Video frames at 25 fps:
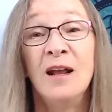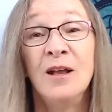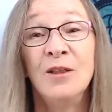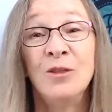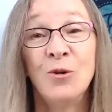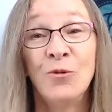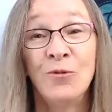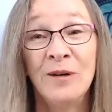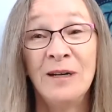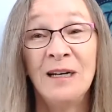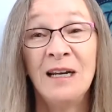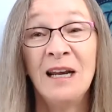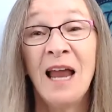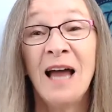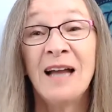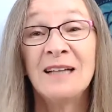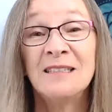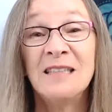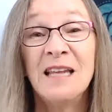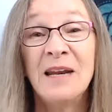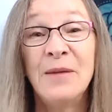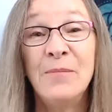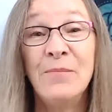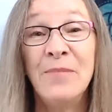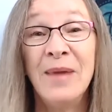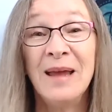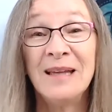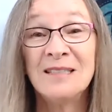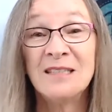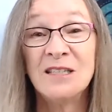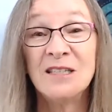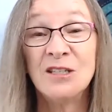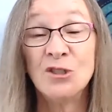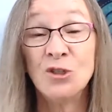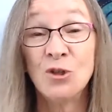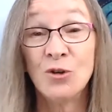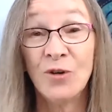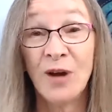The Reluctant
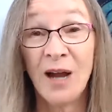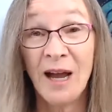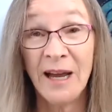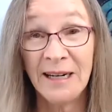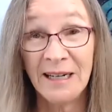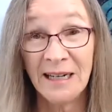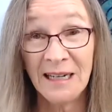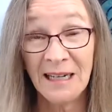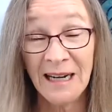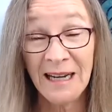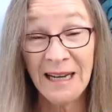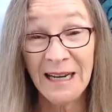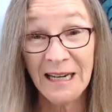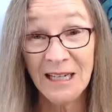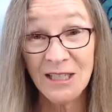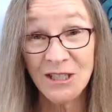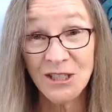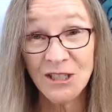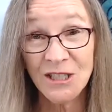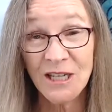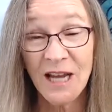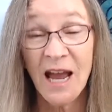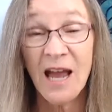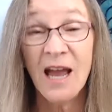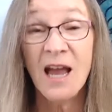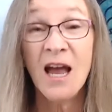Messenger Unleashed,